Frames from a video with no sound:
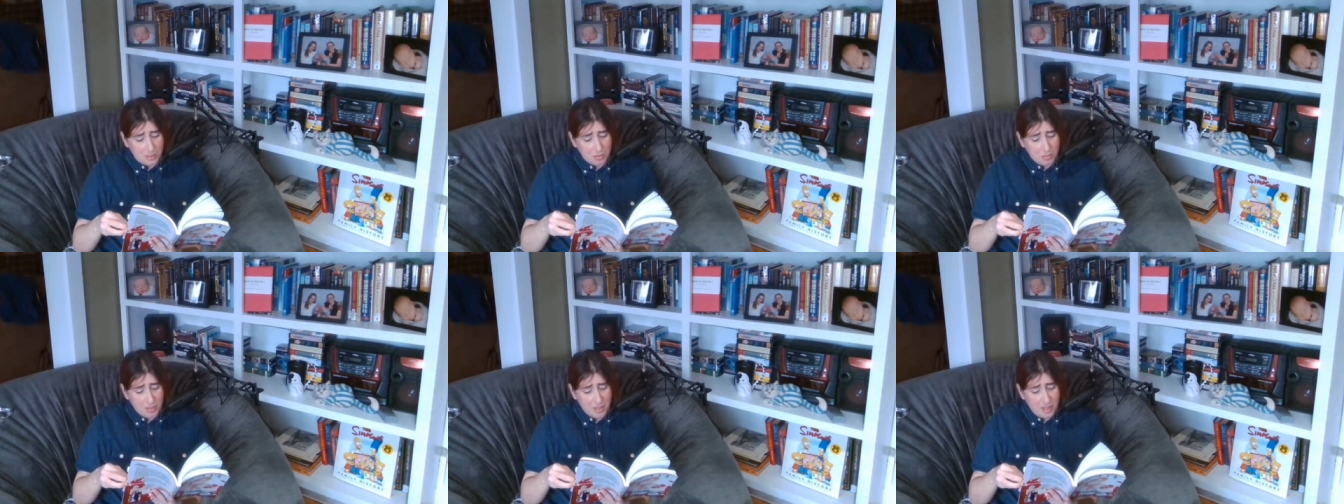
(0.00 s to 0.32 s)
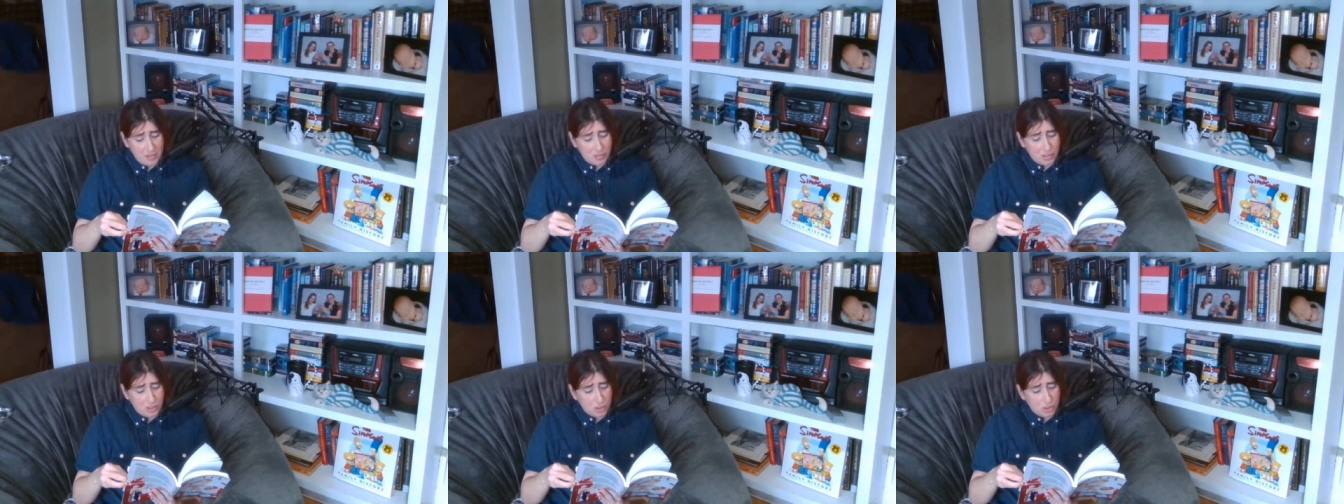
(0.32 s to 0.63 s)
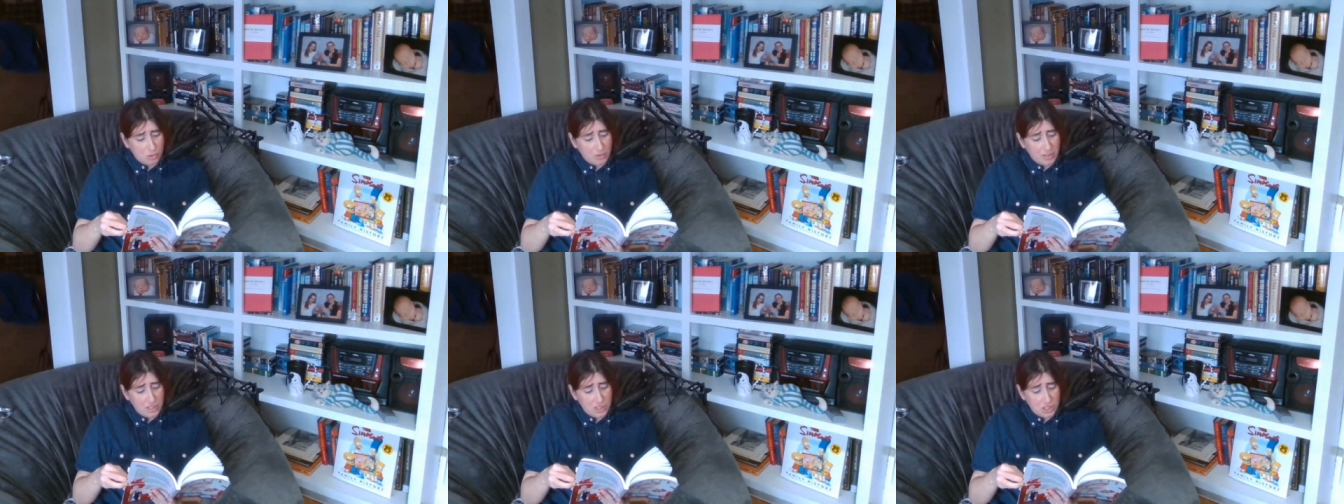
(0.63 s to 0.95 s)
depraved
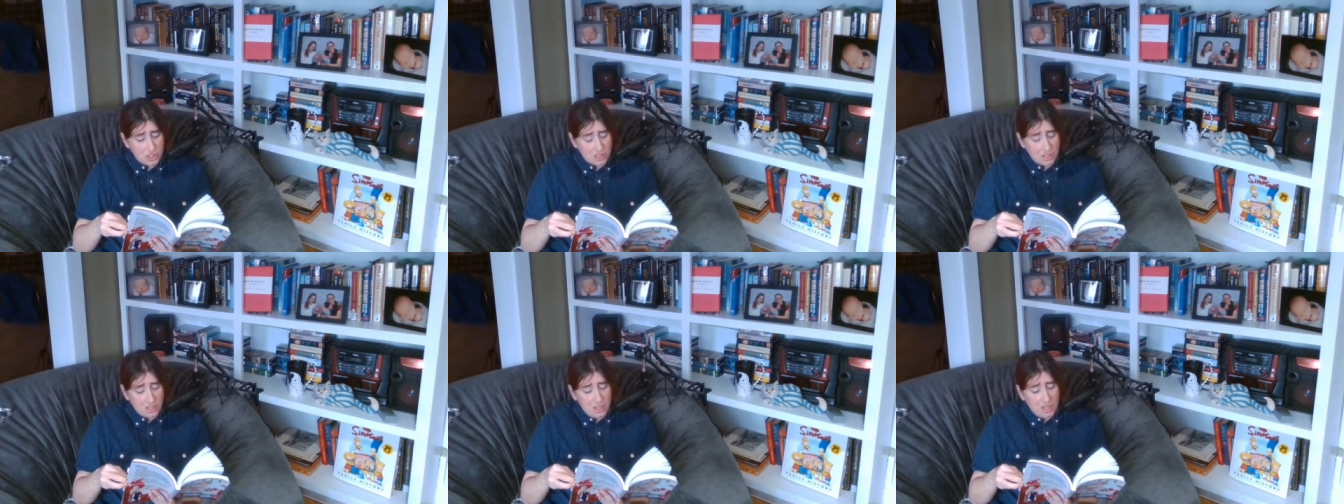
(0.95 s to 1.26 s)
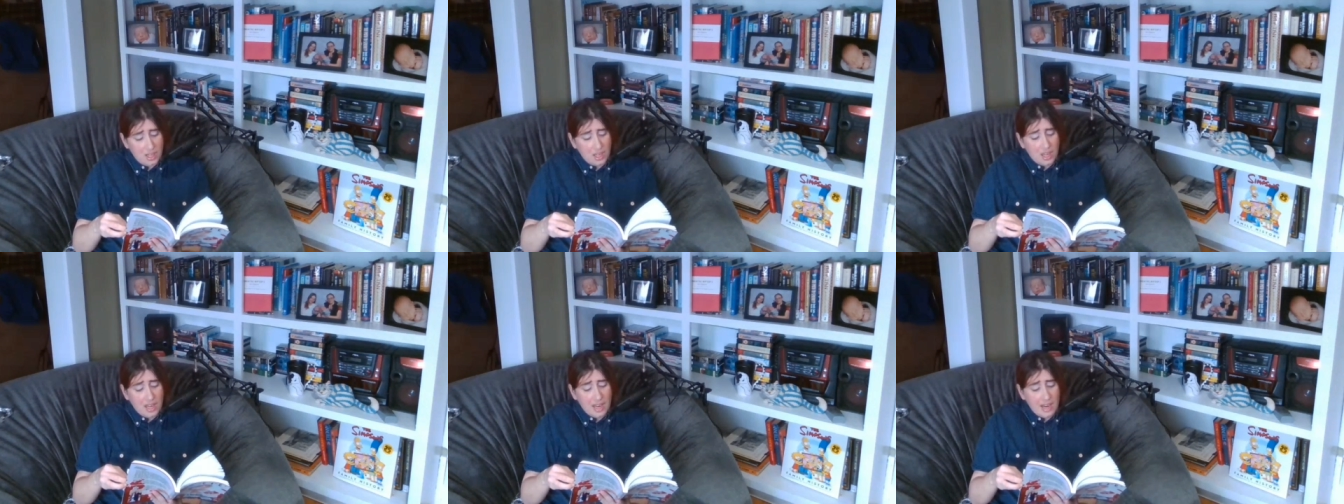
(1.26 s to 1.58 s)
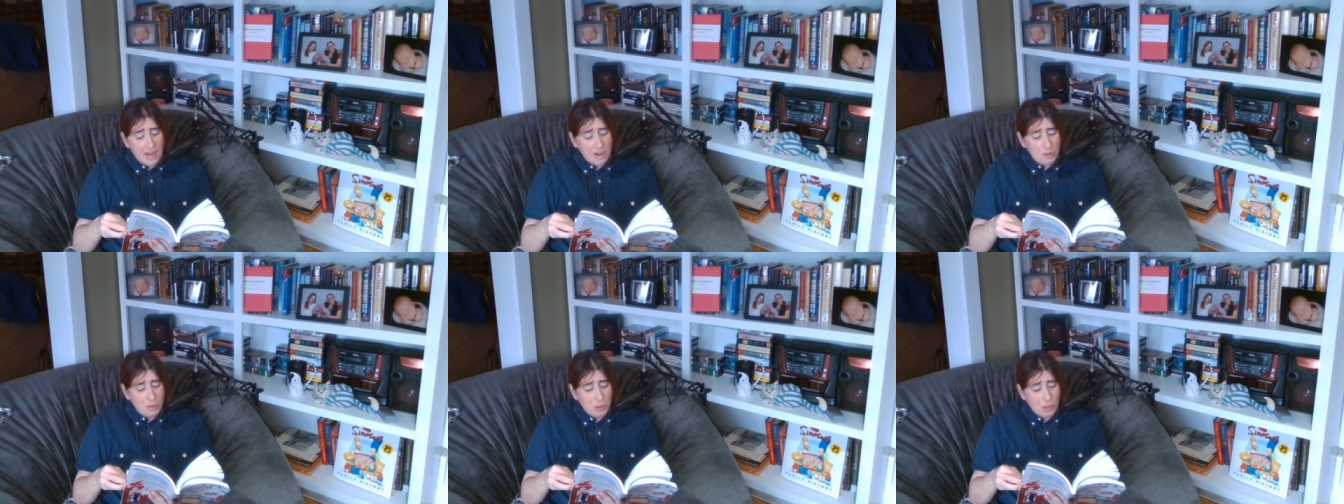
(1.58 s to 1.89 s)
situation.
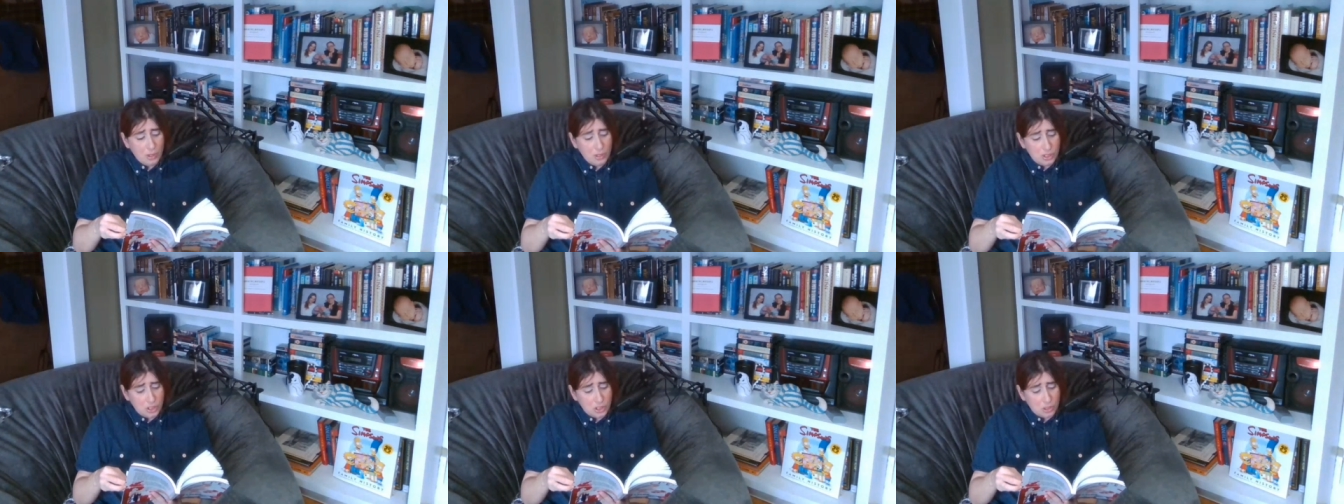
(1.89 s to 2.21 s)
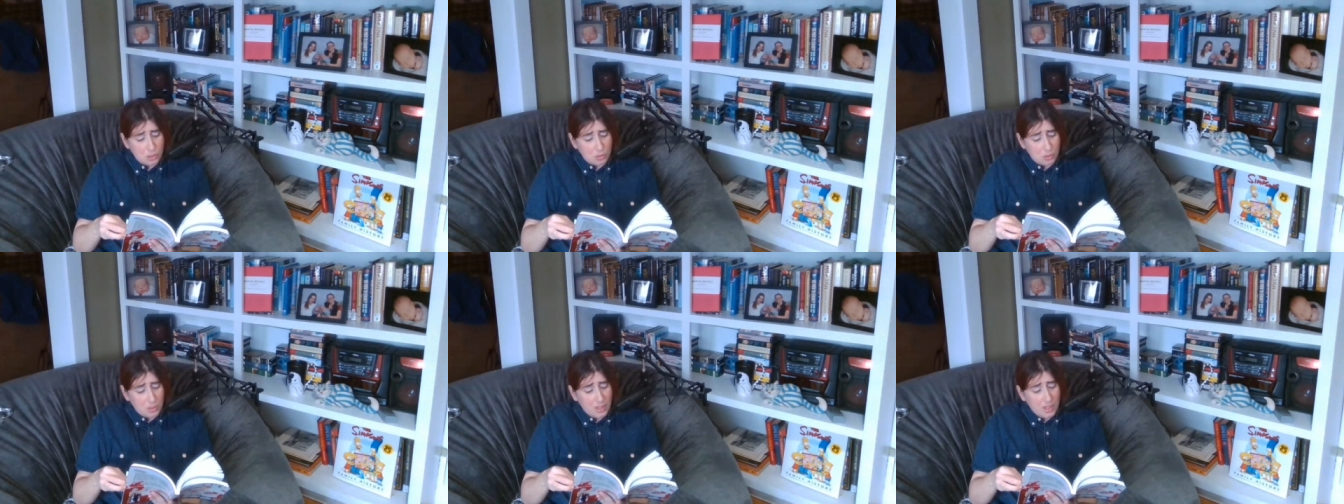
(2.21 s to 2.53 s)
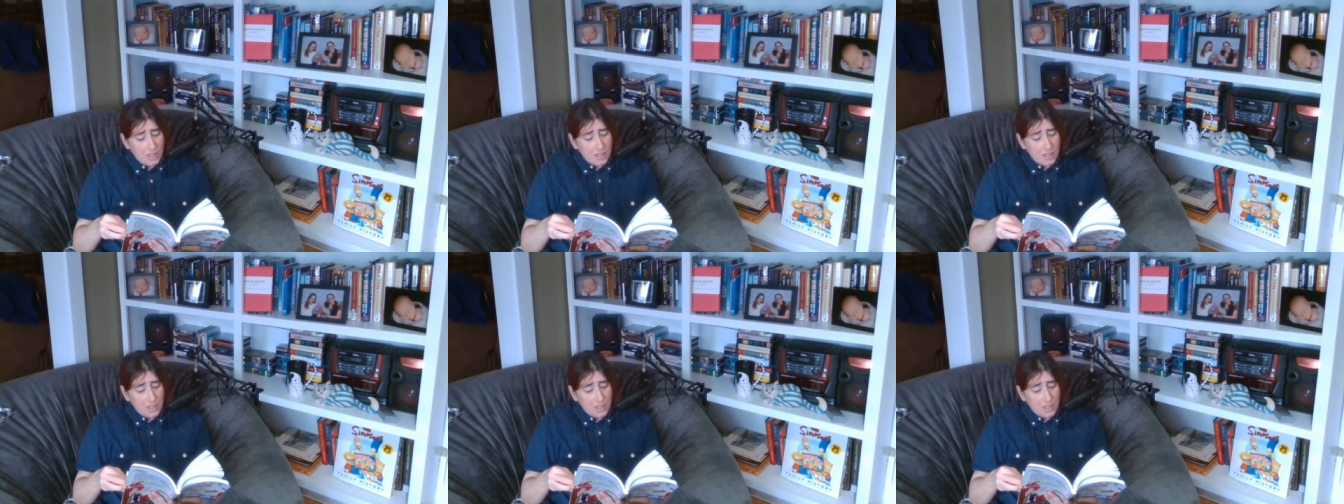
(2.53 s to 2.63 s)
How could you?